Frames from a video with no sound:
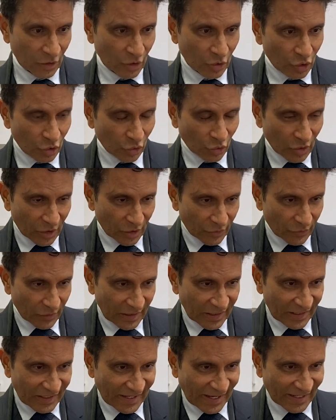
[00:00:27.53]
you are
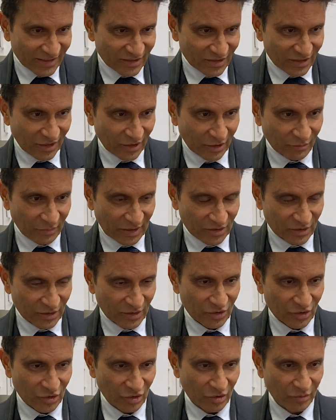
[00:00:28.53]
relaxing the
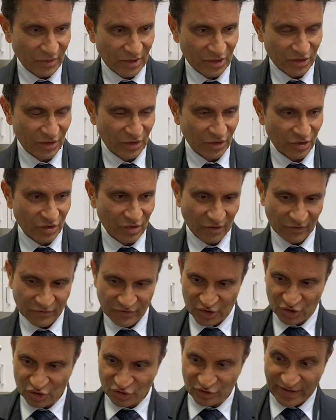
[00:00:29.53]
muscle. So the muscle, instead of
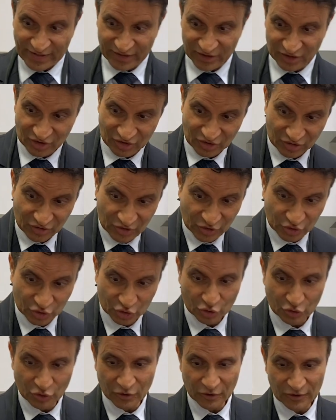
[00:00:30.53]
contracting
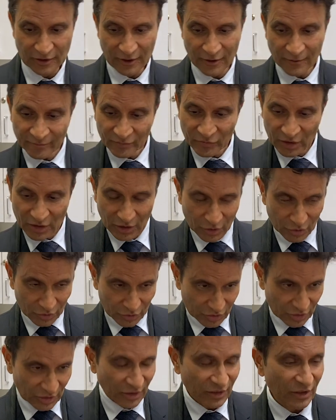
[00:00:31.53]
strongly, you'll
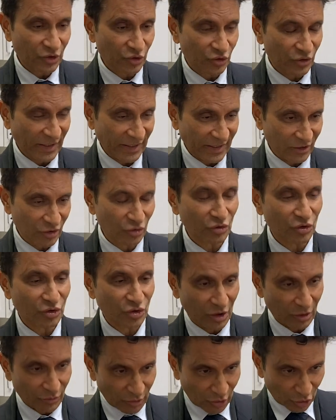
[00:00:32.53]
still contract, you'll
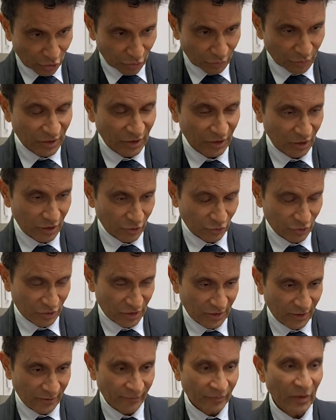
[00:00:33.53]
still be open and
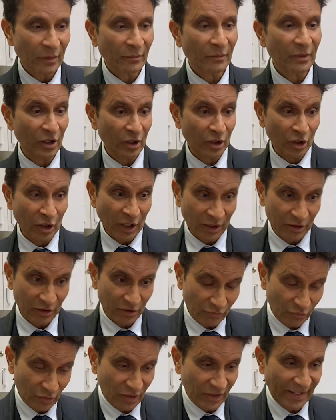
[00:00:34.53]
closing, but not
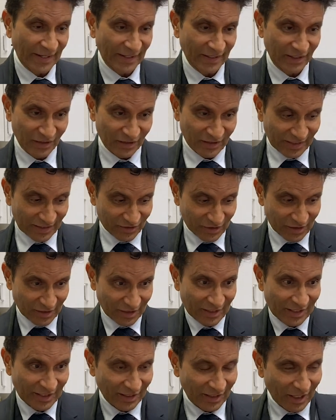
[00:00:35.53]
with that
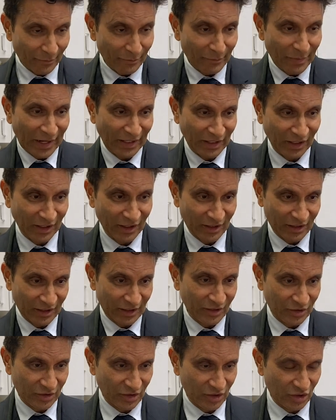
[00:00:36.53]
intensity that they're banging
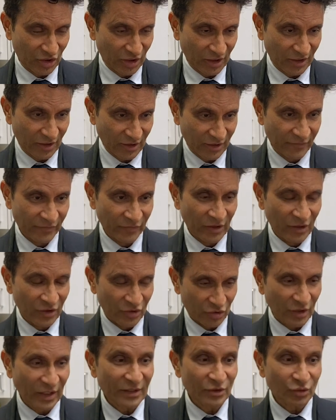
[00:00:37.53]
against each other.
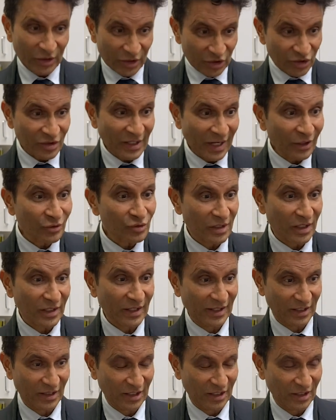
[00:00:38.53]
So that's what it sounds
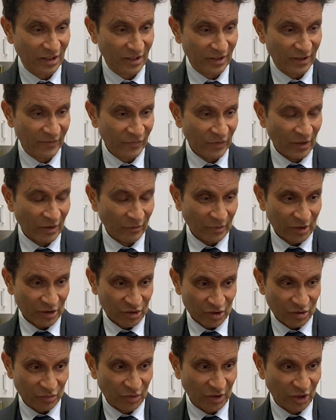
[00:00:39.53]
like, that the
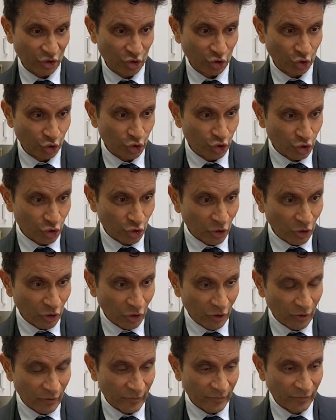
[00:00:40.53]
muscles being so
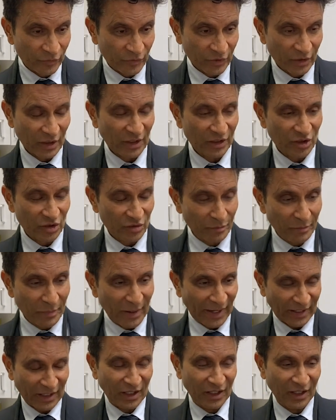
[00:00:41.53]
strong that it's
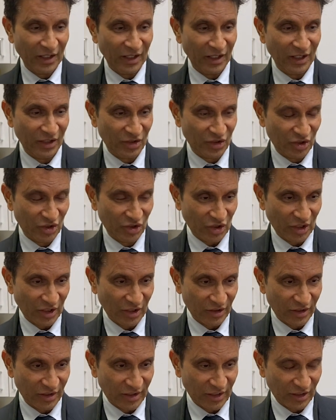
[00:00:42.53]
banging against each
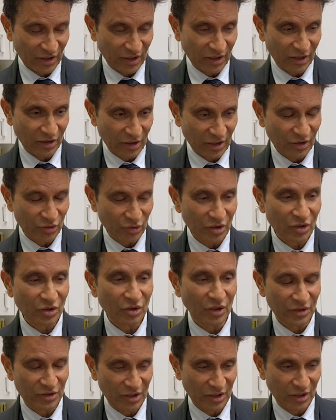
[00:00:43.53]
other, and then that's what's
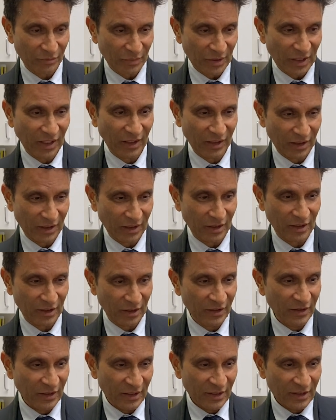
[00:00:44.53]
causing the pain and
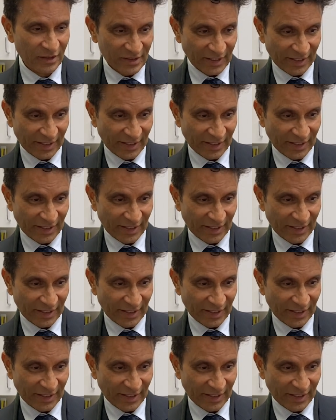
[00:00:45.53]
the